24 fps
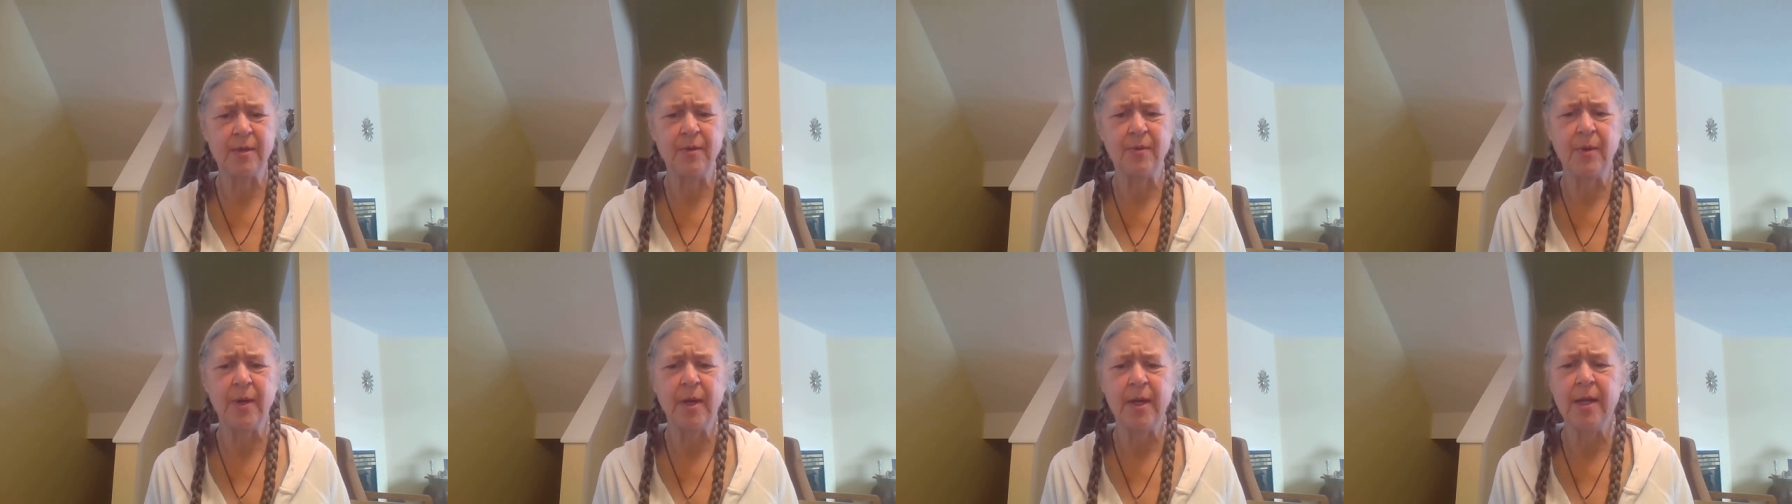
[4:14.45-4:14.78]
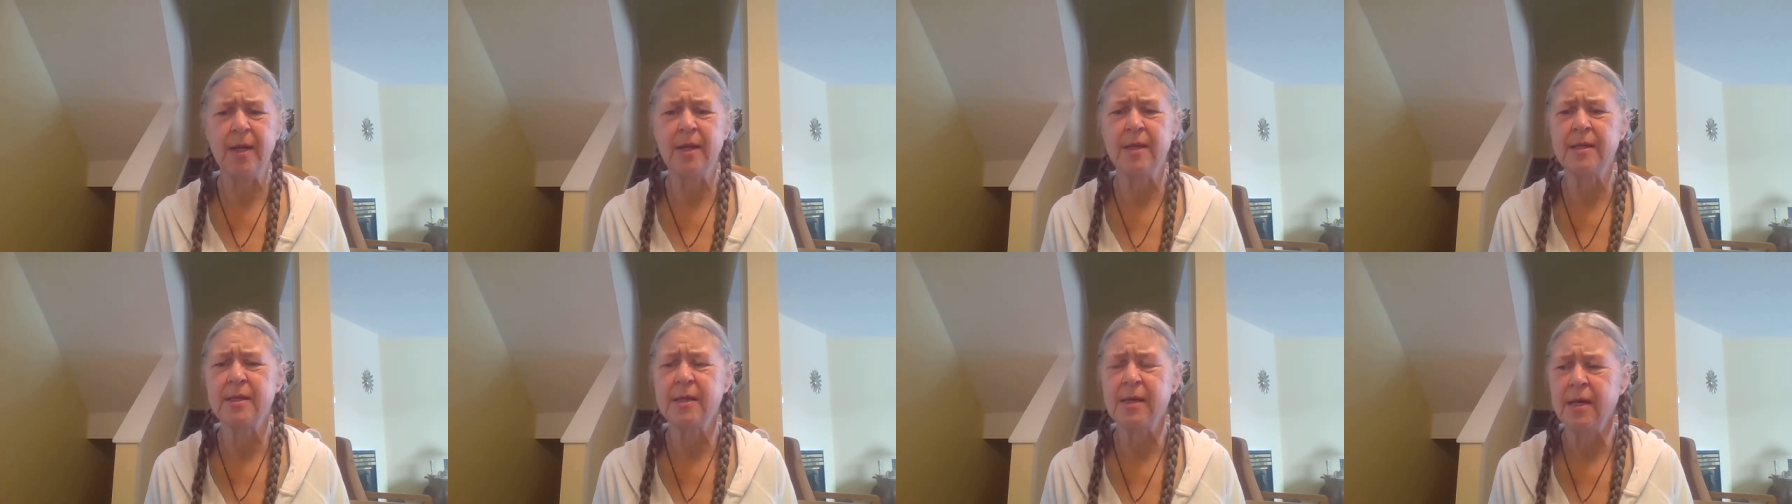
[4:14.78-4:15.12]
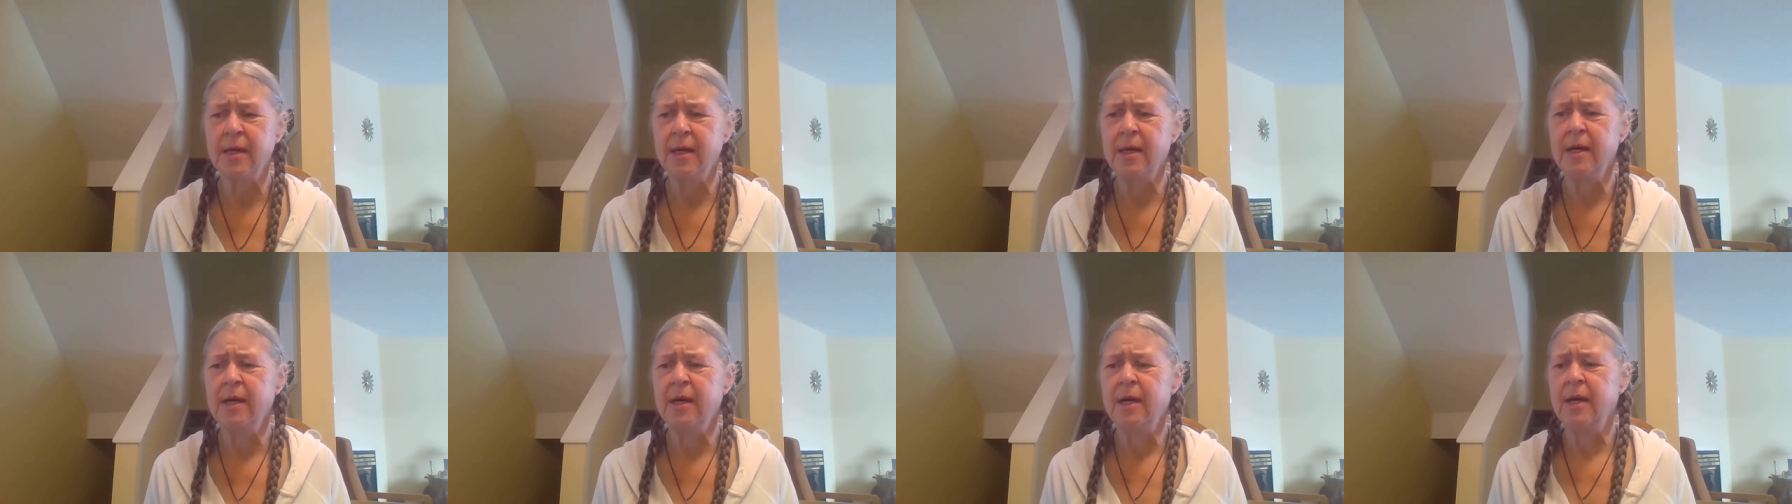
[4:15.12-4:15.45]
weight.
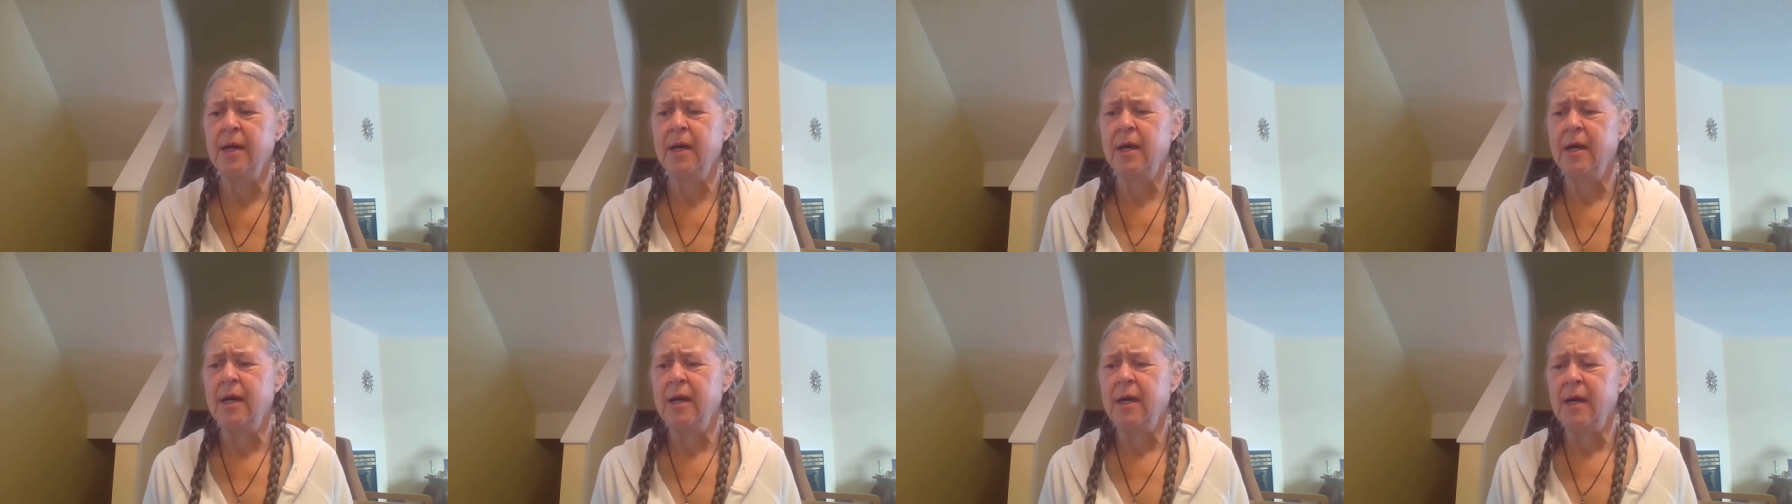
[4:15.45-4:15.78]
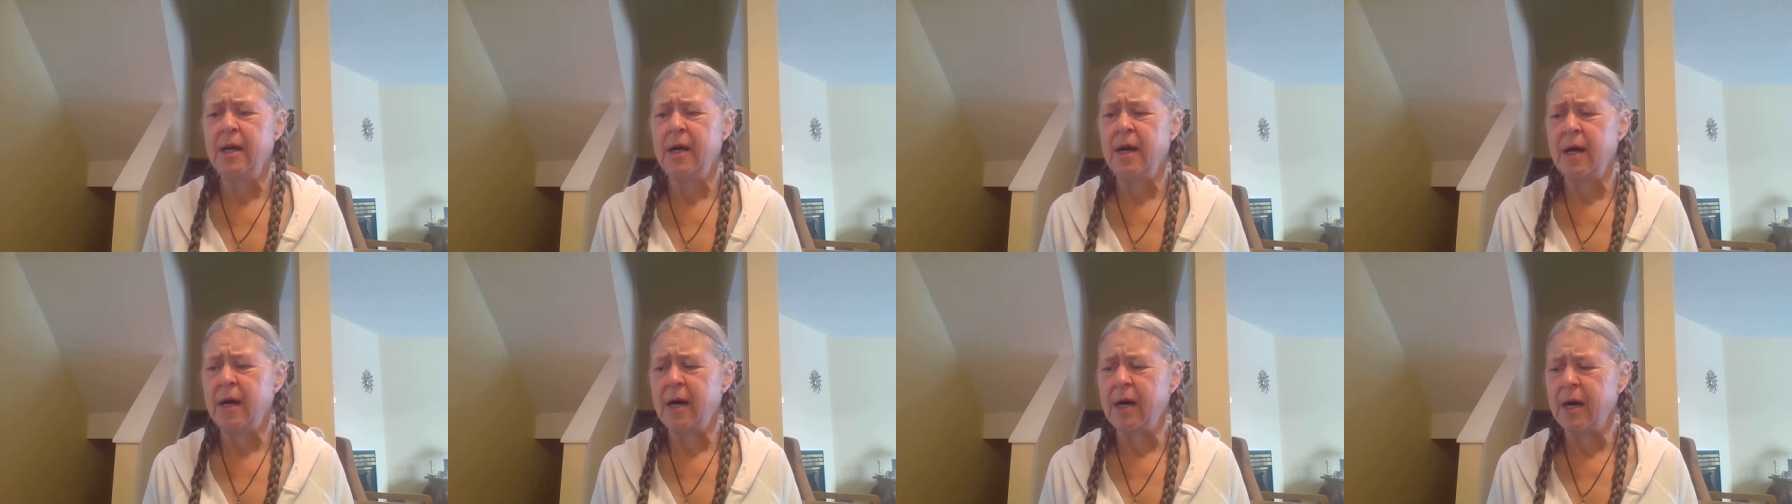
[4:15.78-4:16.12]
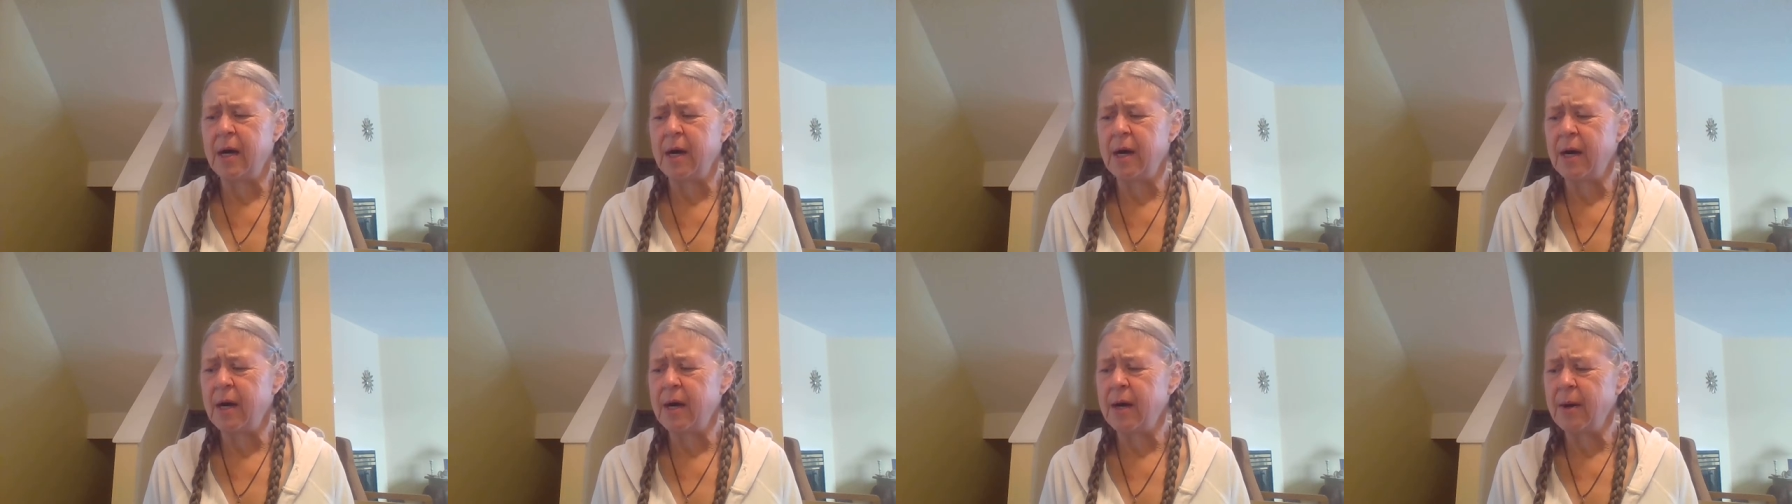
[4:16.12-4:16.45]

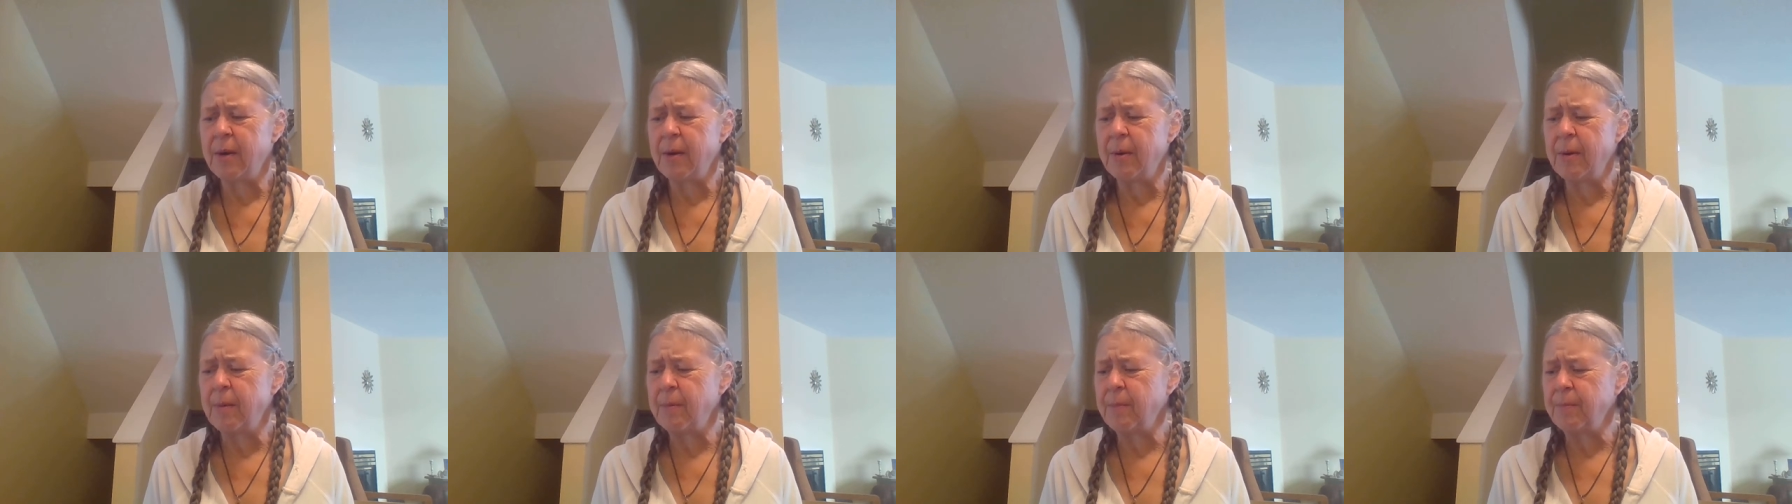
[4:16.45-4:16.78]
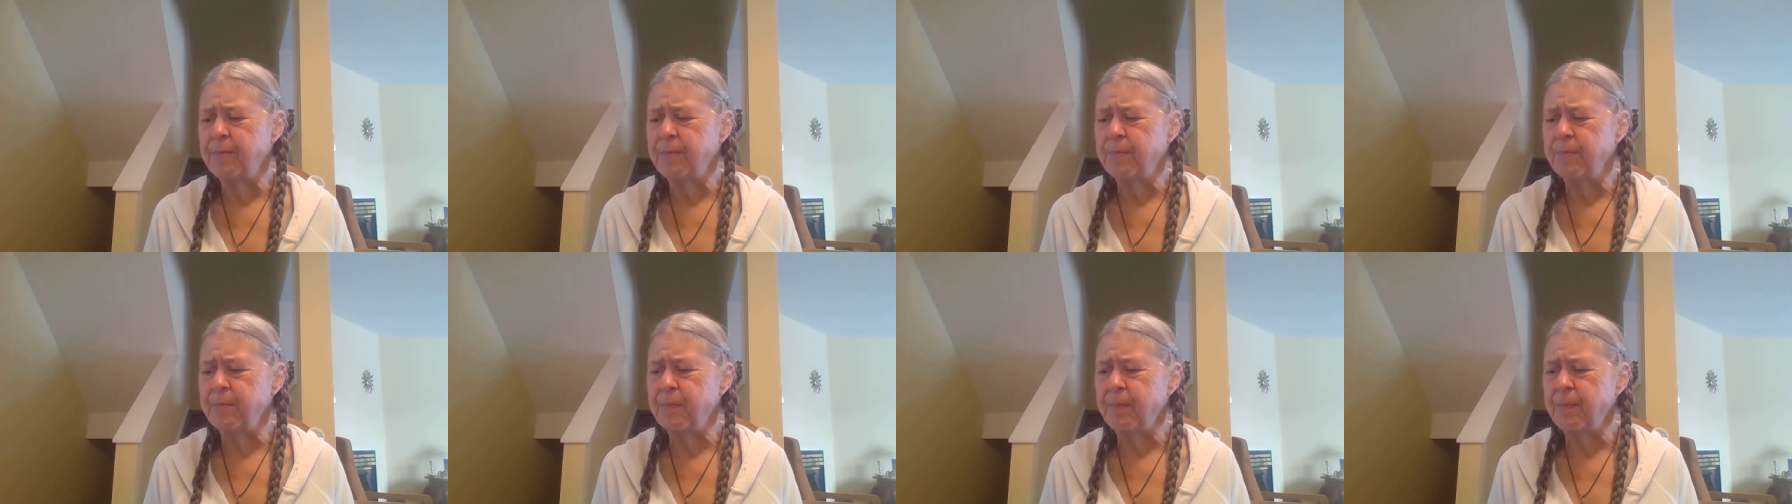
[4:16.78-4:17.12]
Um,